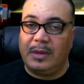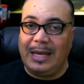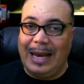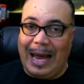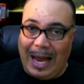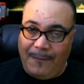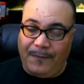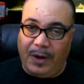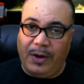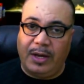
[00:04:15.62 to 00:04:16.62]
that I'm
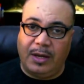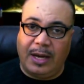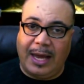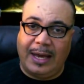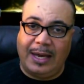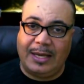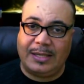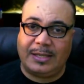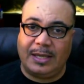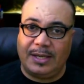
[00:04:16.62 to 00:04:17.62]
very good at
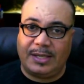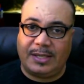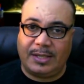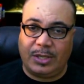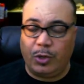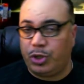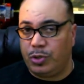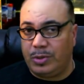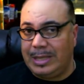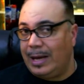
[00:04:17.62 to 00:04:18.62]
is
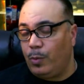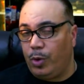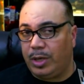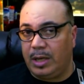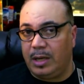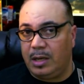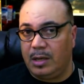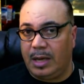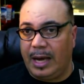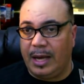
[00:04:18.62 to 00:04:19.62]
social networking.
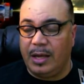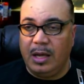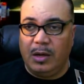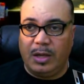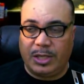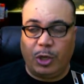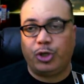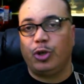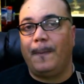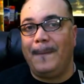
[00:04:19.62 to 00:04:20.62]
Uh,
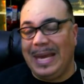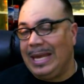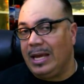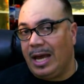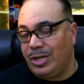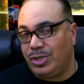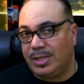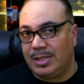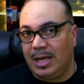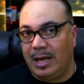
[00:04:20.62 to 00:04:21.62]
social media, I
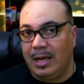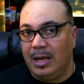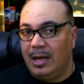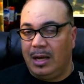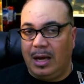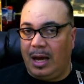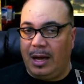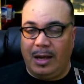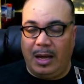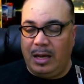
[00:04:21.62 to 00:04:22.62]
should say.
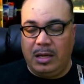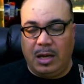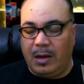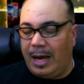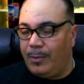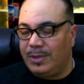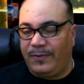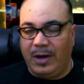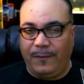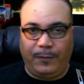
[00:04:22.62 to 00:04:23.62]
Uh, you know, I was
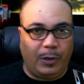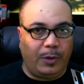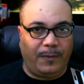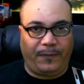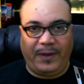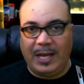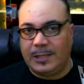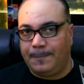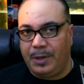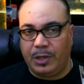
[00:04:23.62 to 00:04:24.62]
very fluent with
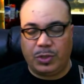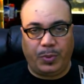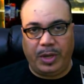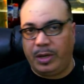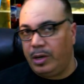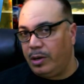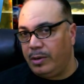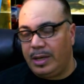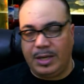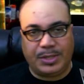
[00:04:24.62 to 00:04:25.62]
Facebook,
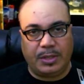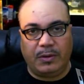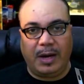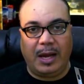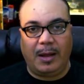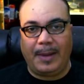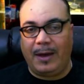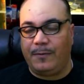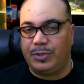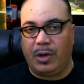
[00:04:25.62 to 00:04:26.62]
Twitter, Instagram.
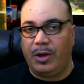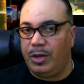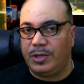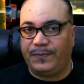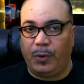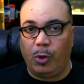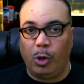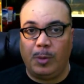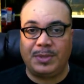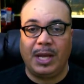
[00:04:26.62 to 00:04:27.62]
I was on those
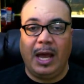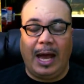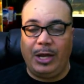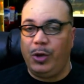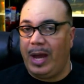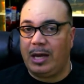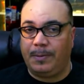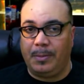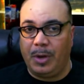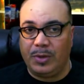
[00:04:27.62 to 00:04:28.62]
forums. I knew how
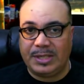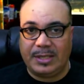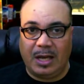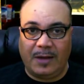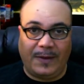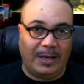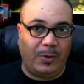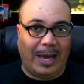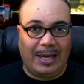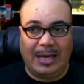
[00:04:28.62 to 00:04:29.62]
to promote stuff. I
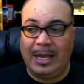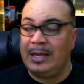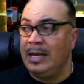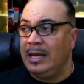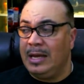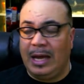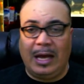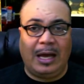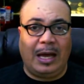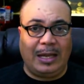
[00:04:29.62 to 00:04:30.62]
knew how to get
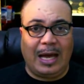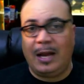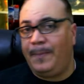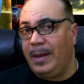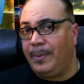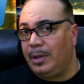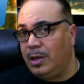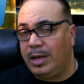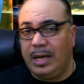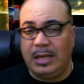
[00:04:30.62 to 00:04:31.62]
uh, a lot of people
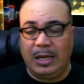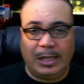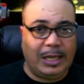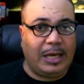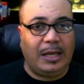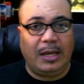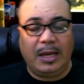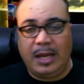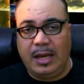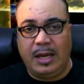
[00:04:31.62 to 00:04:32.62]
looking and clicking
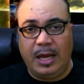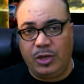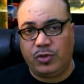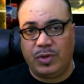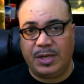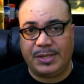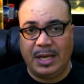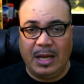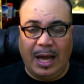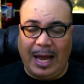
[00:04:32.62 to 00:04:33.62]
and getting
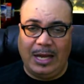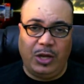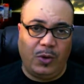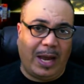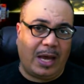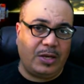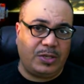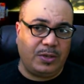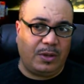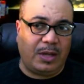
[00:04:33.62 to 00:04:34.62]
interest. I knew how to
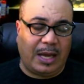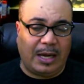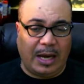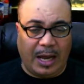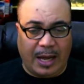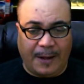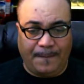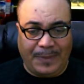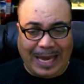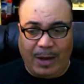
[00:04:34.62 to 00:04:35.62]
do that.
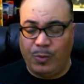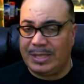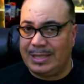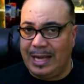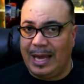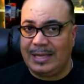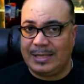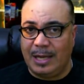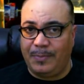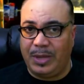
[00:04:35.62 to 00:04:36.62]
Uh, that was not
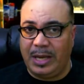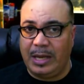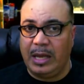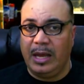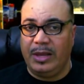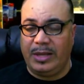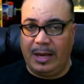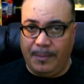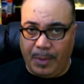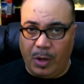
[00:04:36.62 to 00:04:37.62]
something
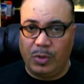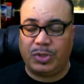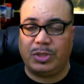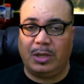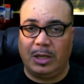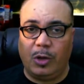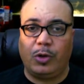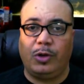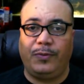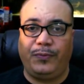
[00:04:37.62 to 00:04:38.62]
that most
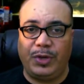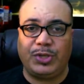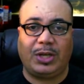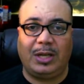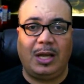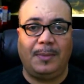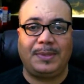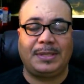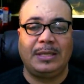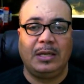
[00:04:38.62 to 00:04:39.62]
local fish
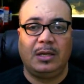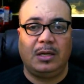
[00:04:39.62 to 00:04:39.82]
clubs